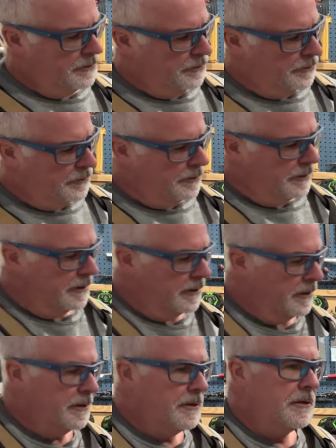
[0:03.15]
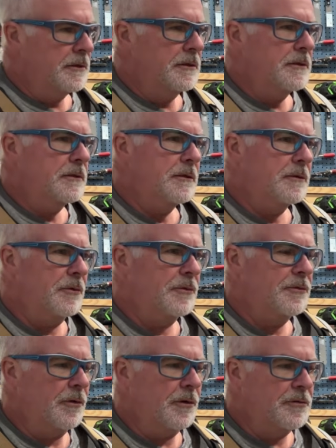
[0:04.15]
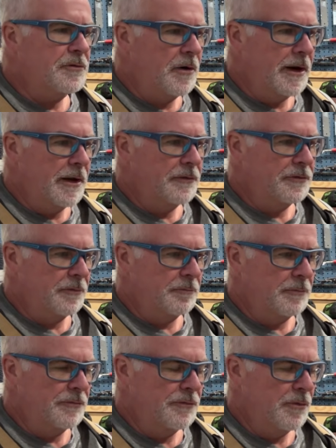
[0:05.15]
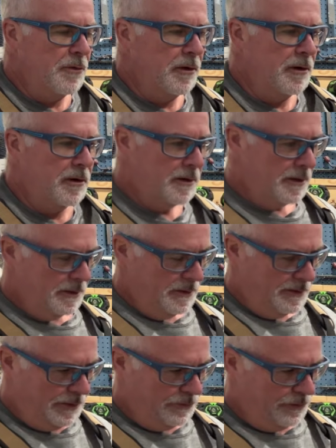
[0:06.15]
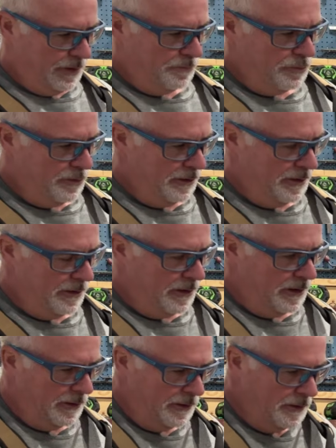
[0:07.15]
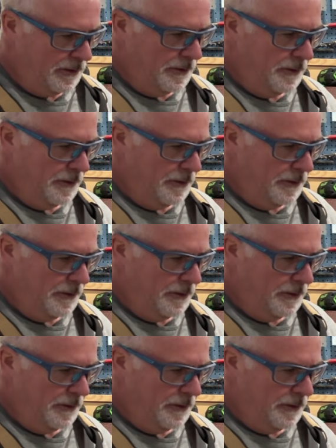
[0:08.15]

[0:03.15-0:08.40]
to the restored transom before I start putting on